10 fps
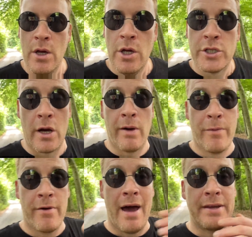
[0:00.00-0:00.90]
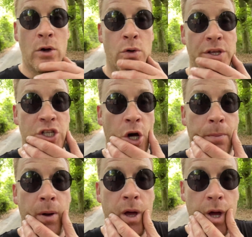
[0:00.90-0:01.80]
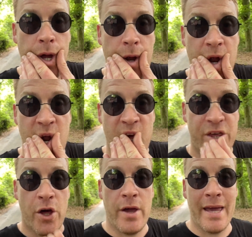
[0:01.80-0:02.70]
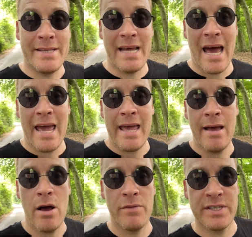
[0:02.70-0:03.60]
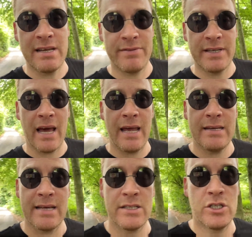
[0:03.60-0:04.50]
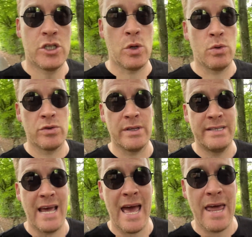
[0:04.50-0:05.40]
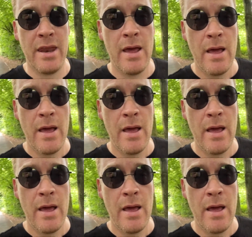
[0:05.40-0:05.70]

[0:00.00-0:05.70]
So if we're adding all this up, 30 a day over 7 days, that's 210,